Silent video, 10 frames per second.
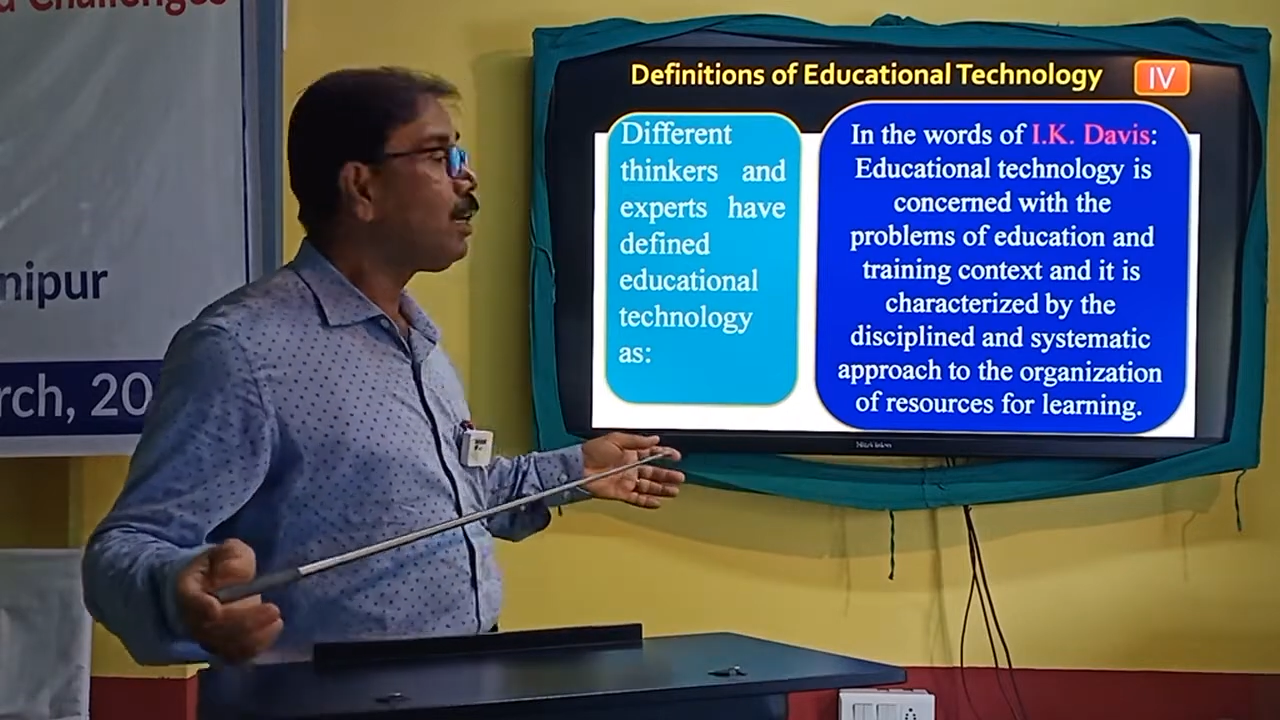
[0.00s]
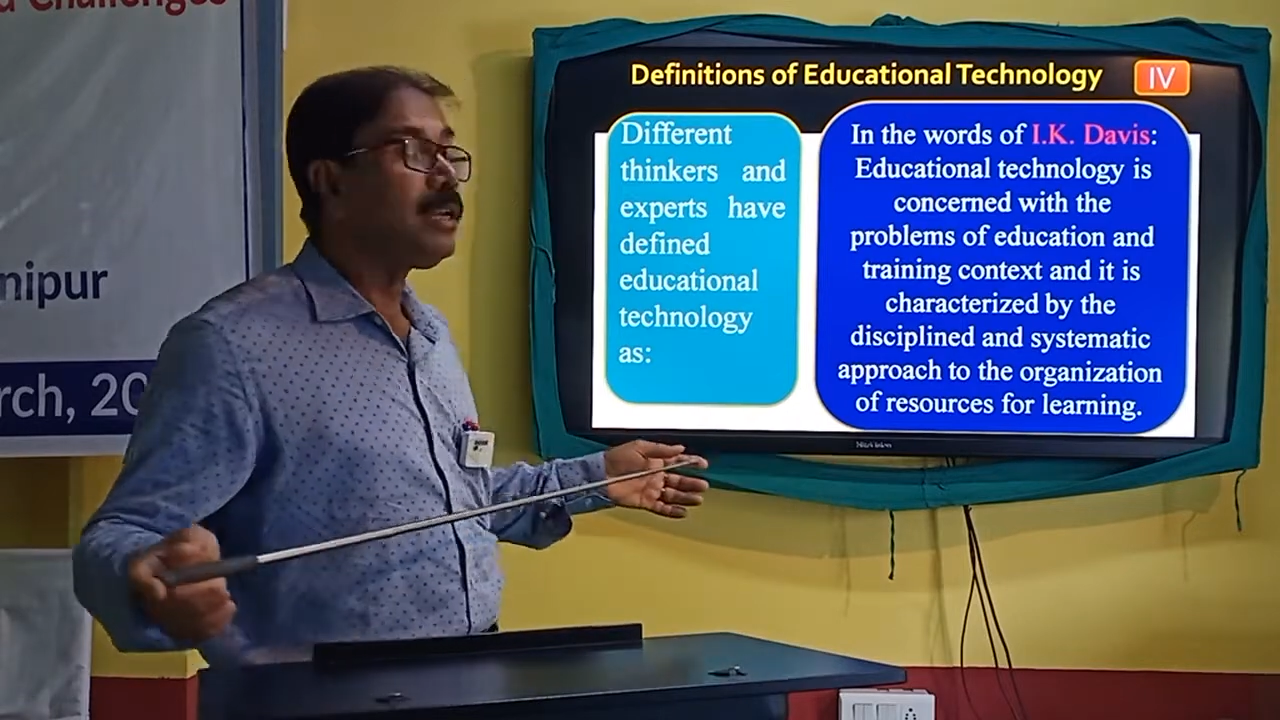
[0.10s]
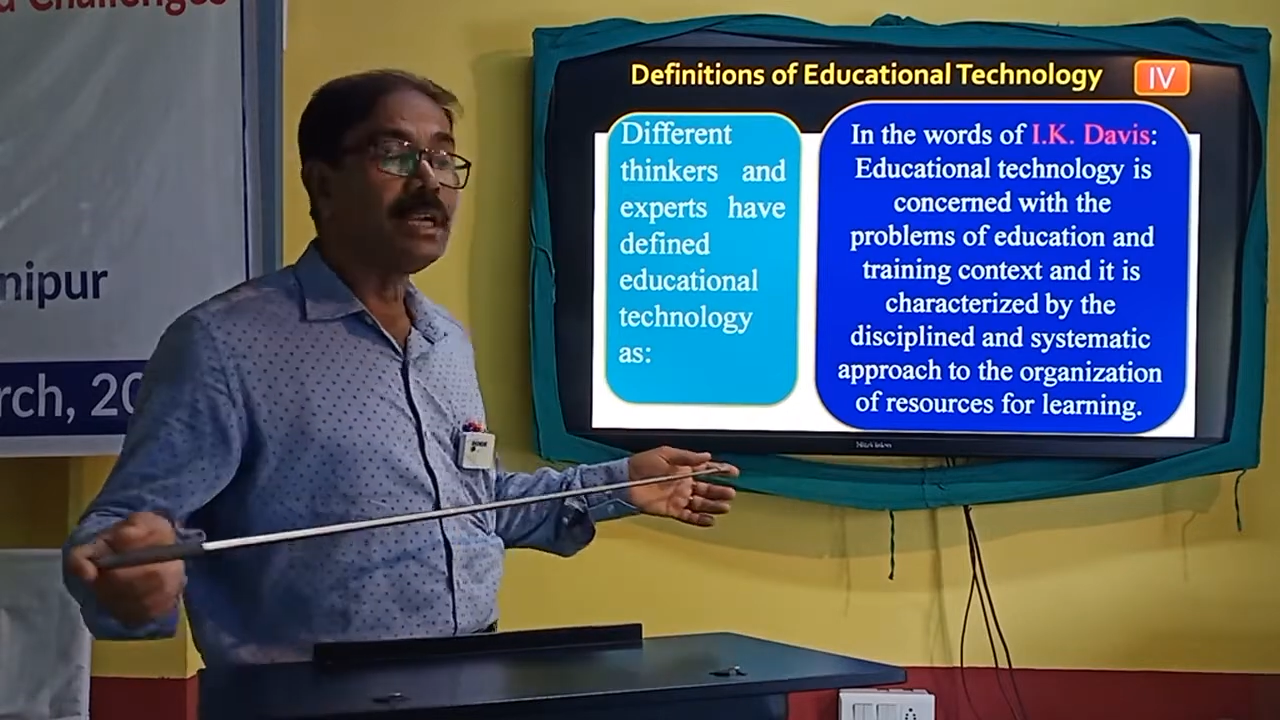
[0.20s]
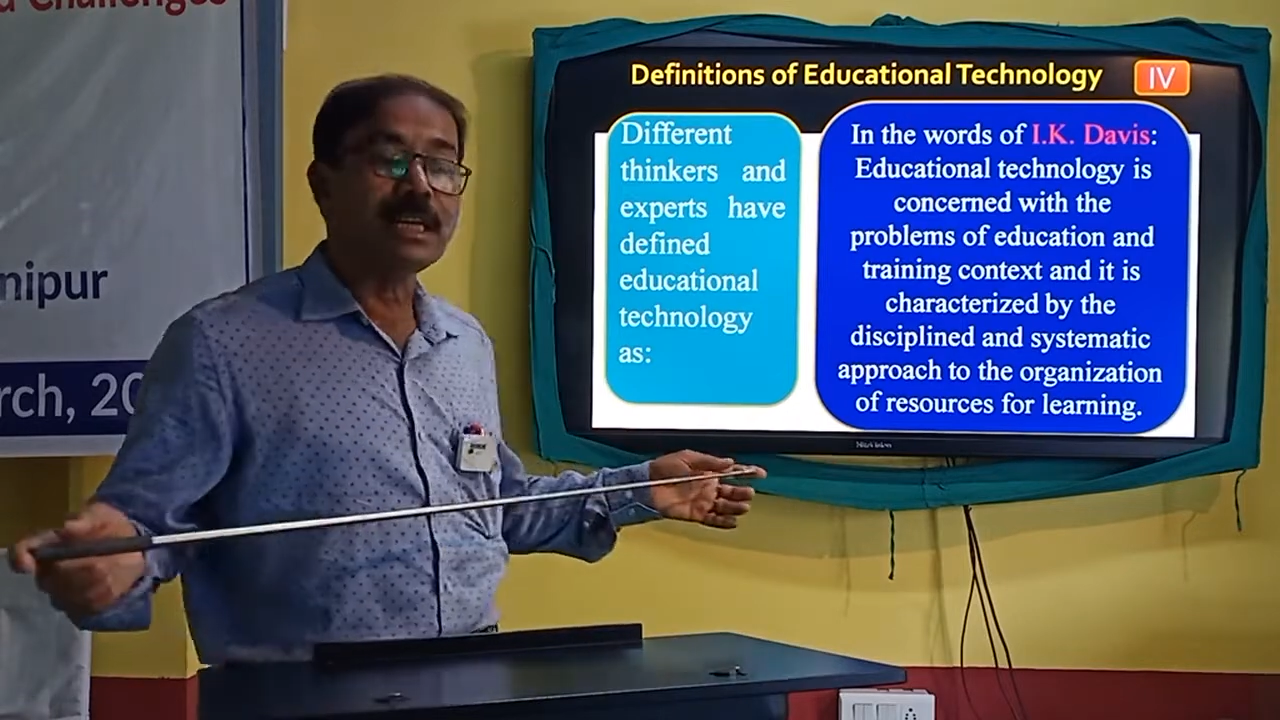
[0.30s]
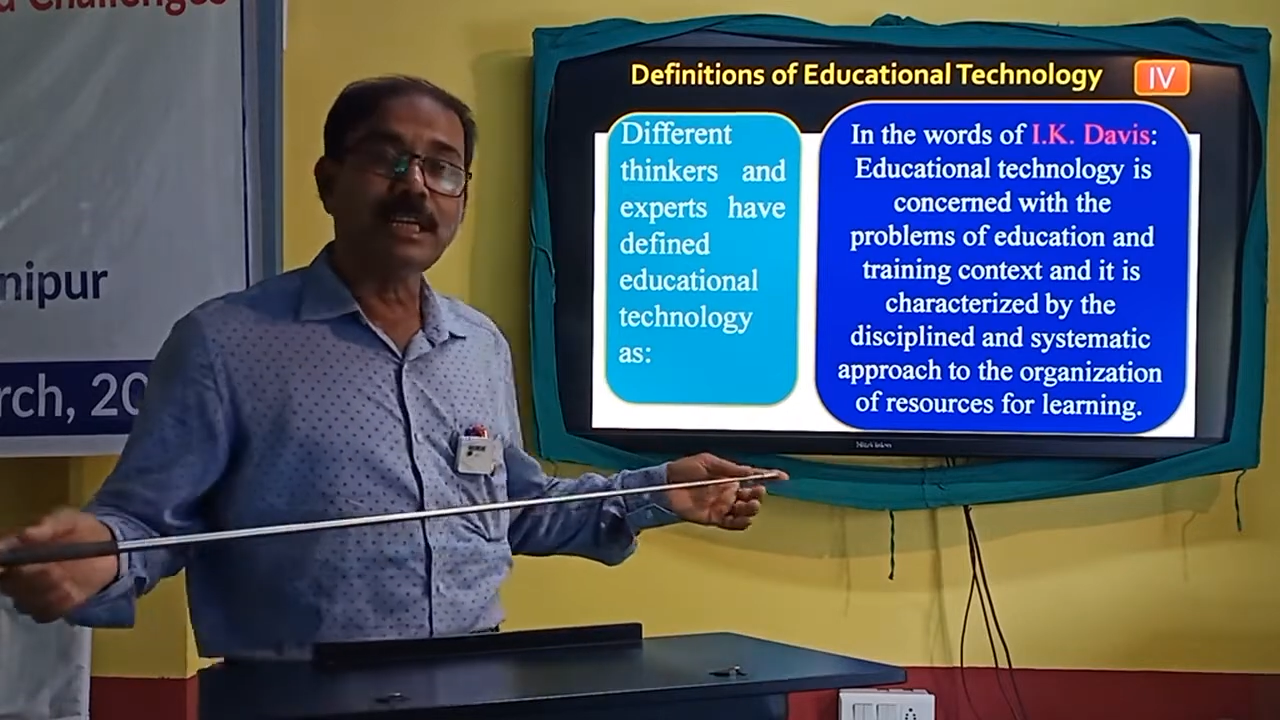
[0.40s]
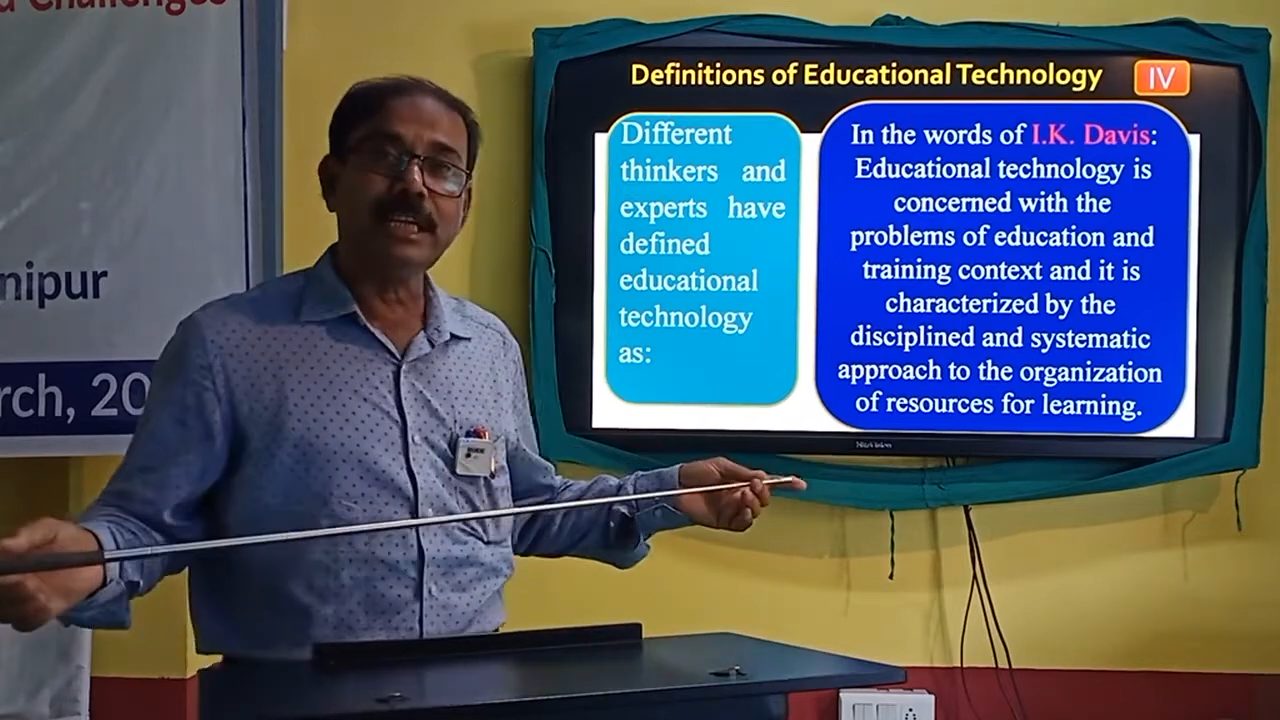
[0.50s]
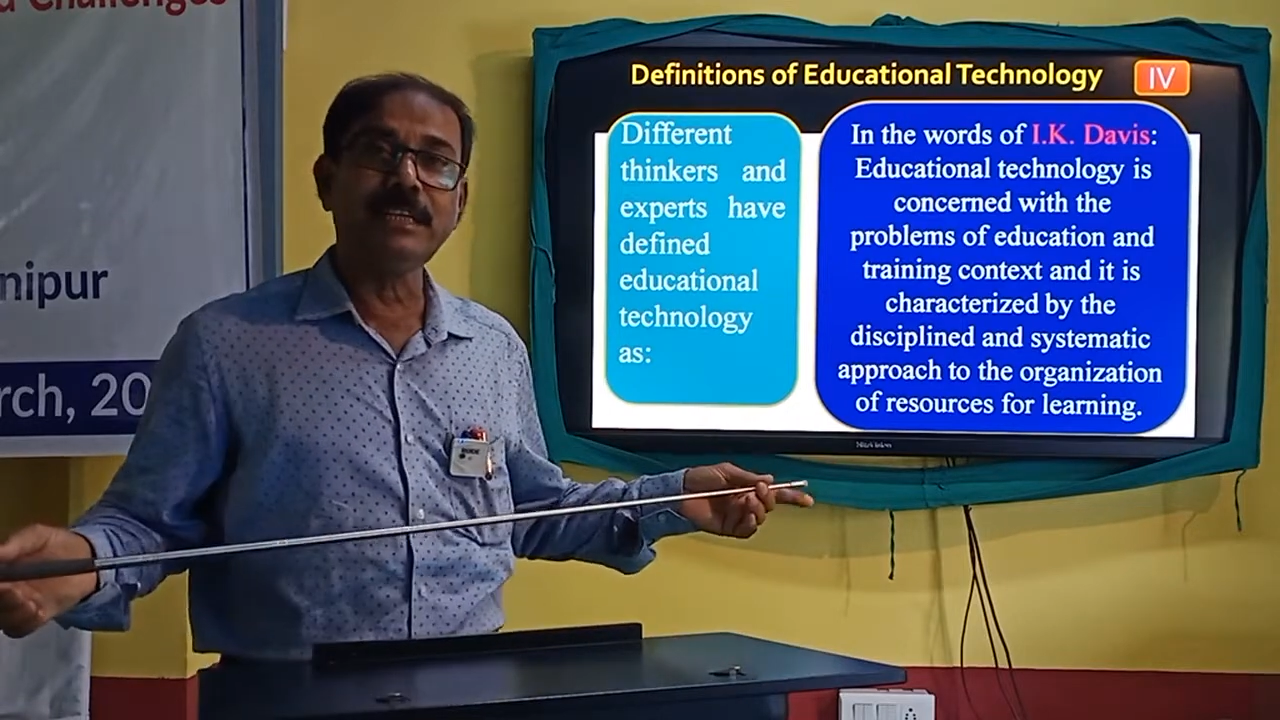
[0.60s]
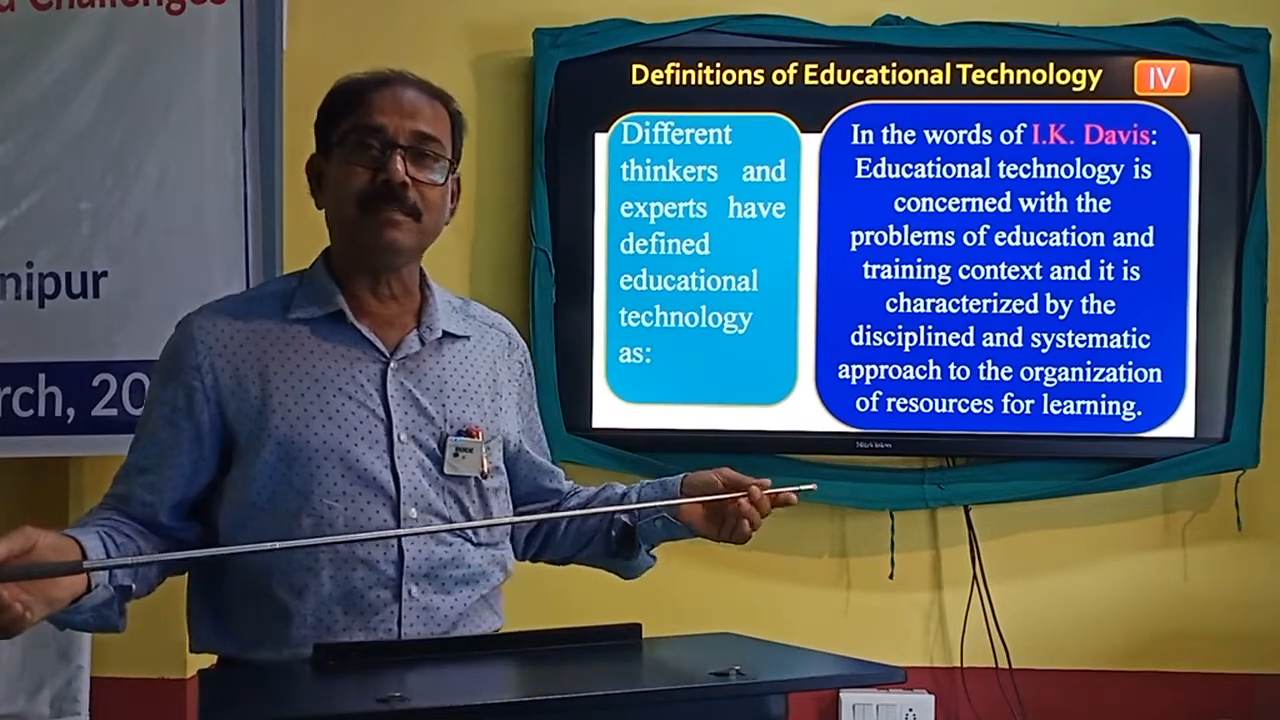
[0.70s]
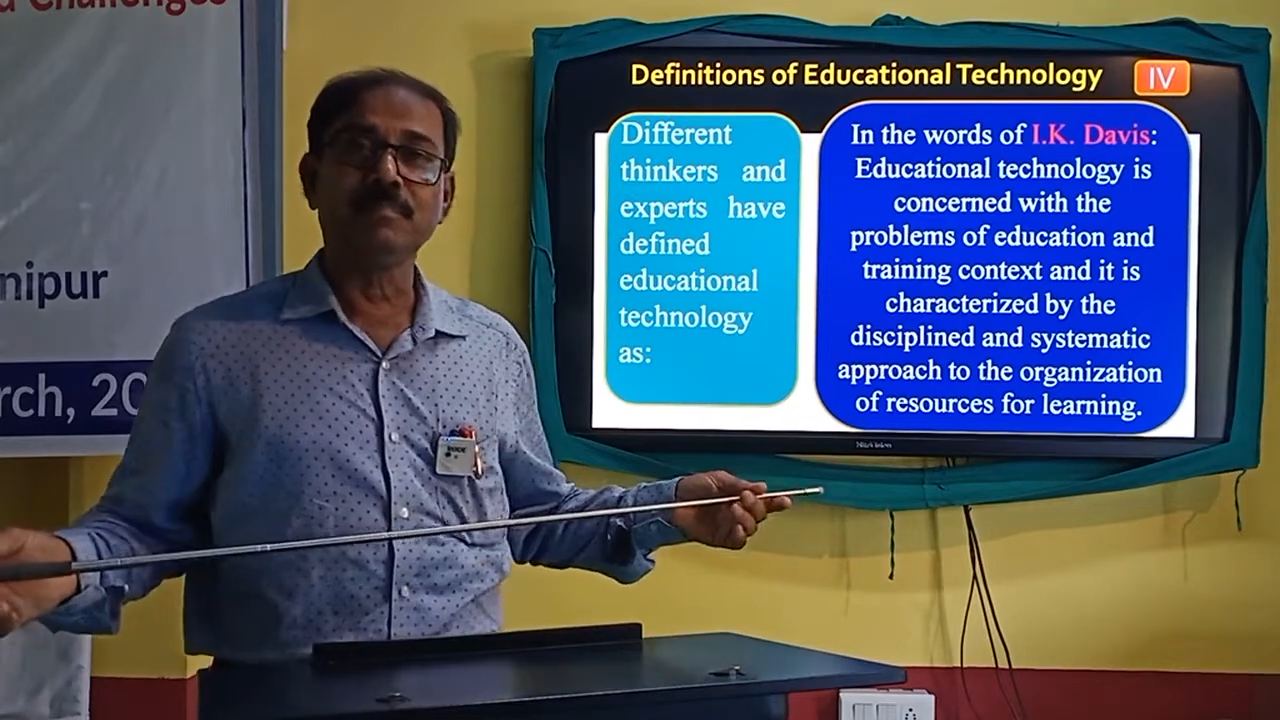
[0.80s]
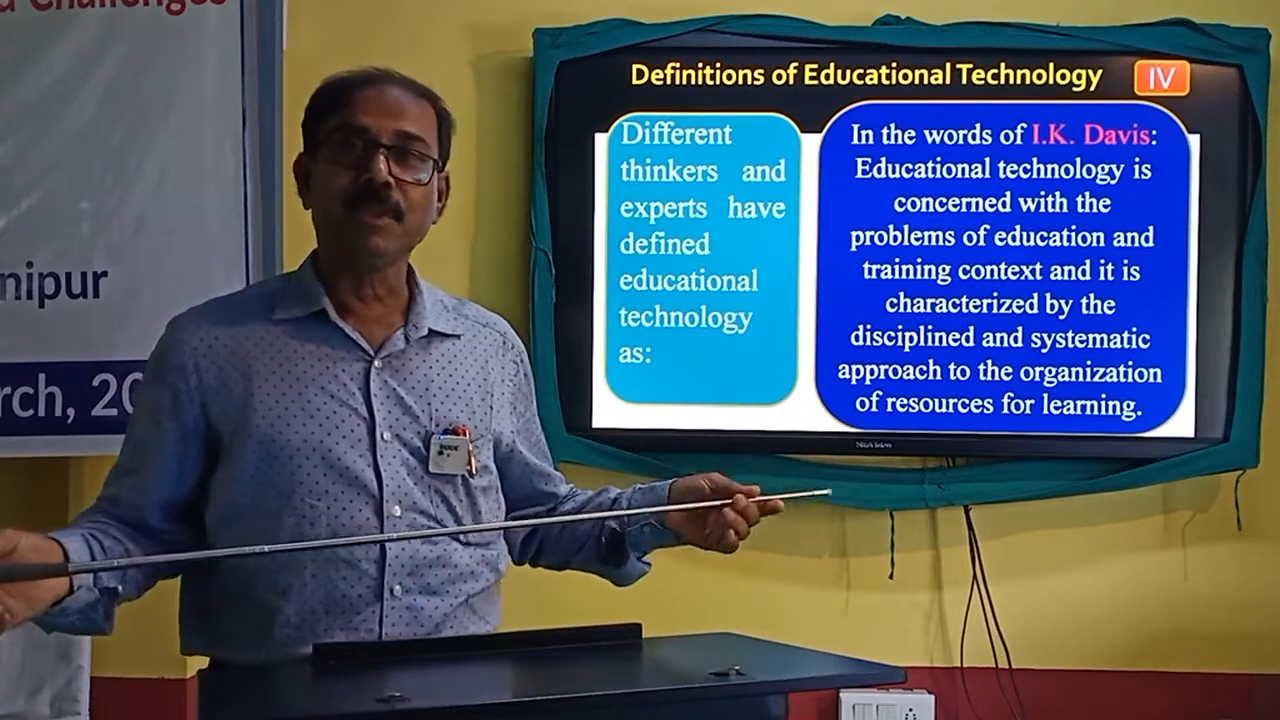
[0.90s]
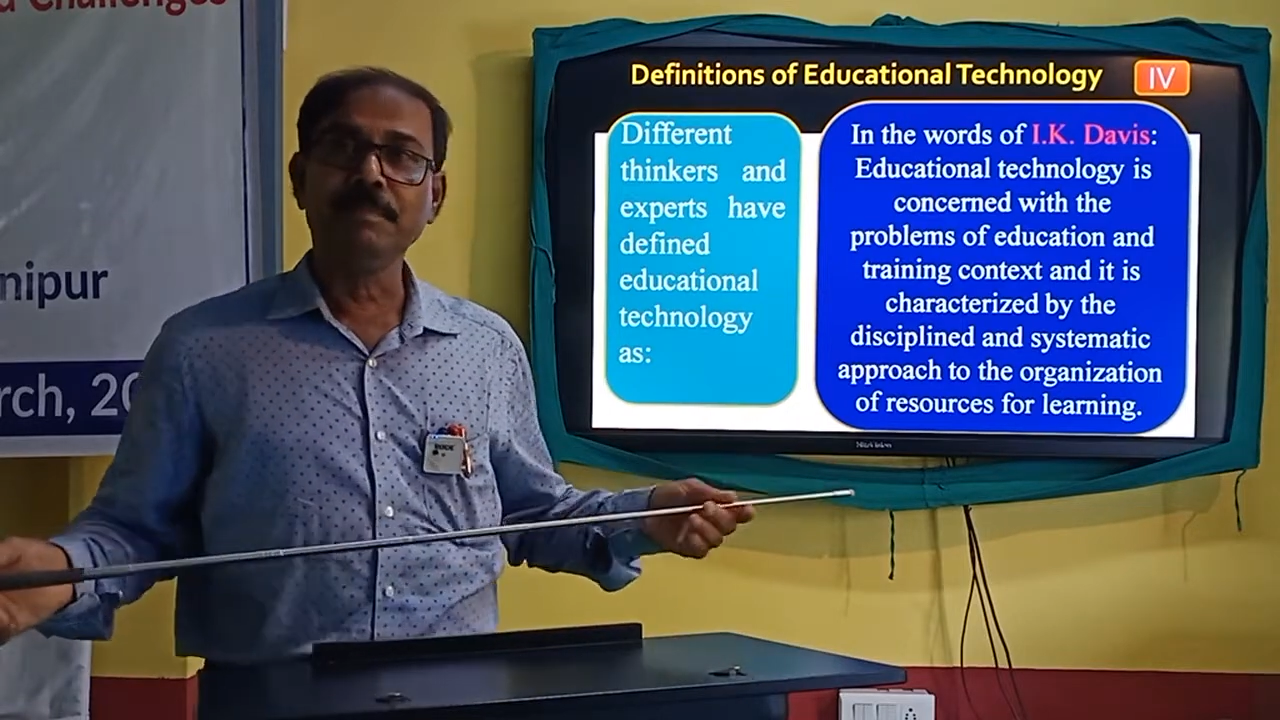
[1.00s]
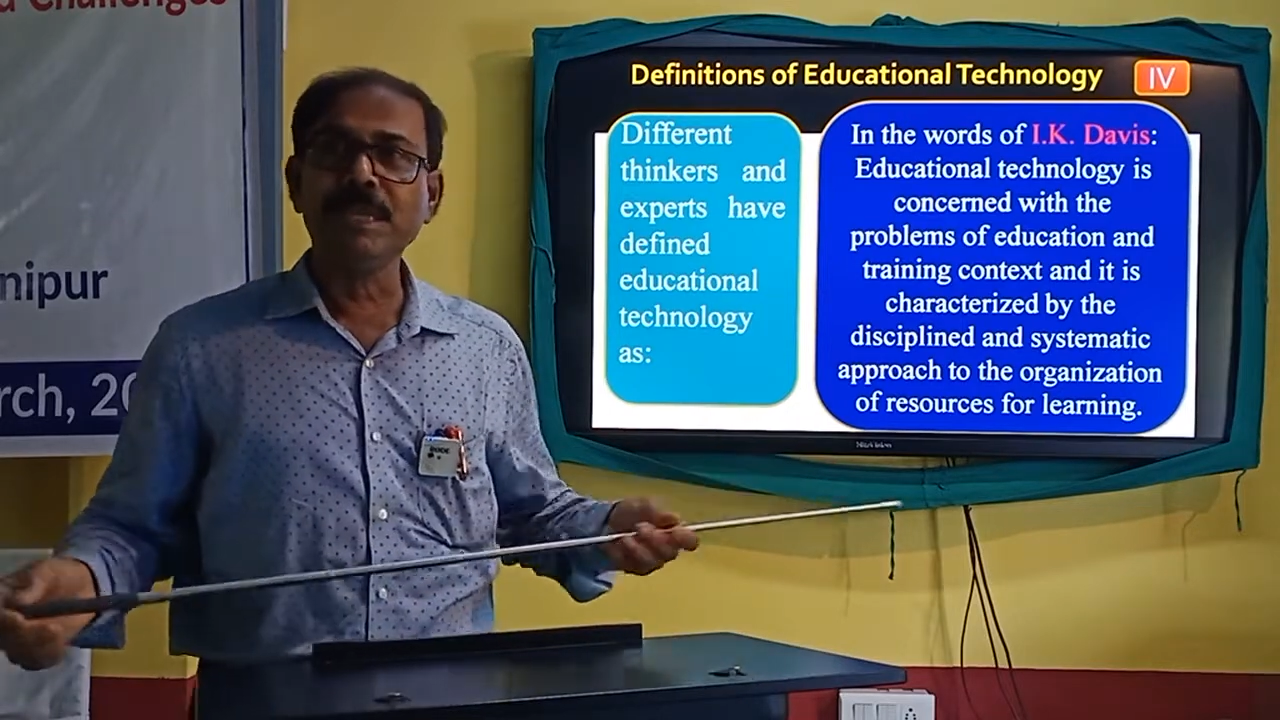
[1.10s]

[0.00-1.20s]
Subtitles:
learning.